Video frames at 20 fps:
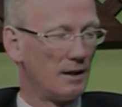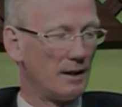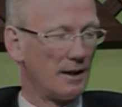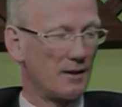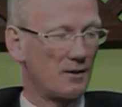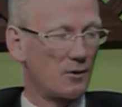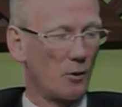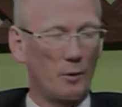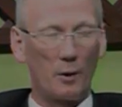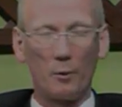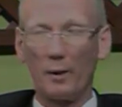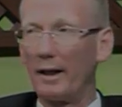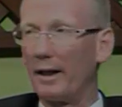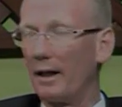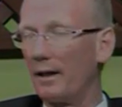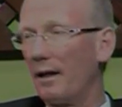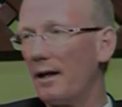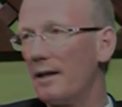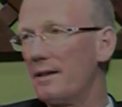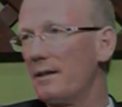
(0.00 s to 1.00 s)
and so we
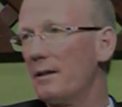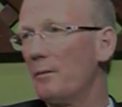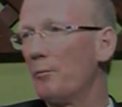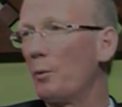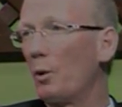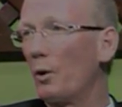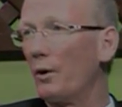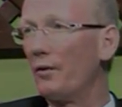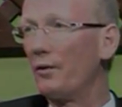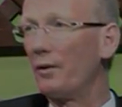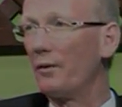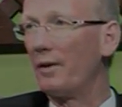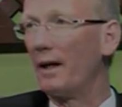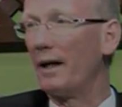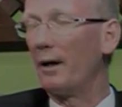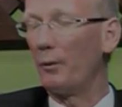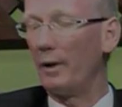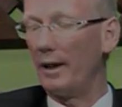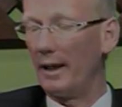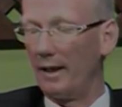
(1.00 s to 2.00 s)
recognize the importance of
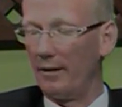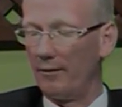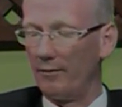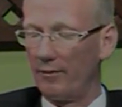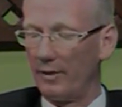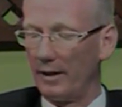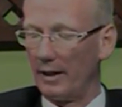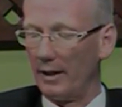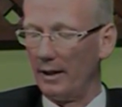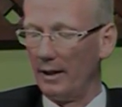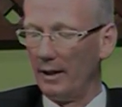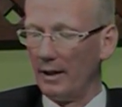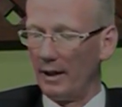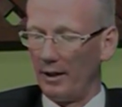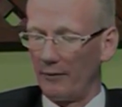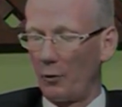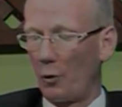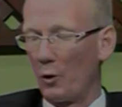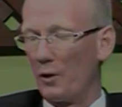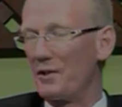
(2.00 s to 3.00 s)
that we have uh,
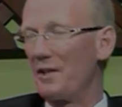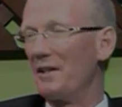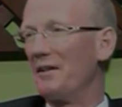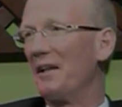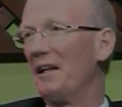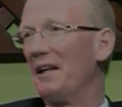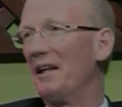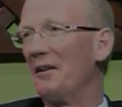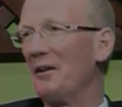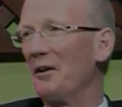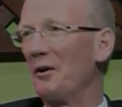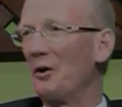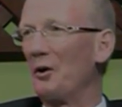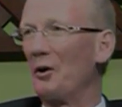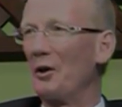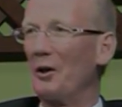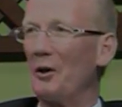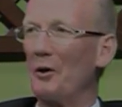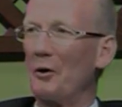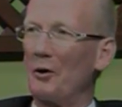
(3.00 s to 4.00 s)
of course in the in the
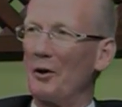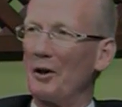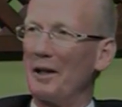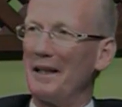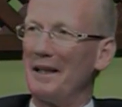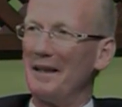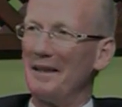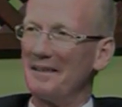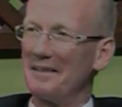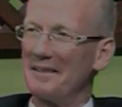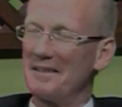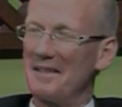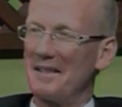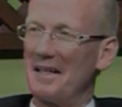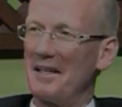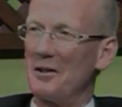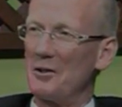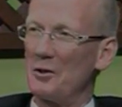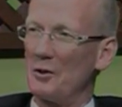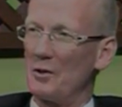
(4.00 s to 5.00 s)
early early
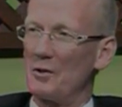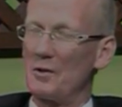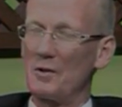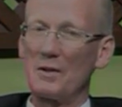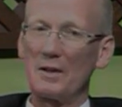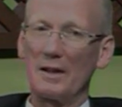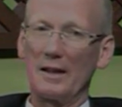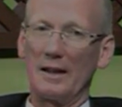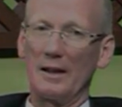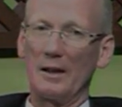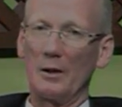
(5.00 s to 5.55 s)
stages uh,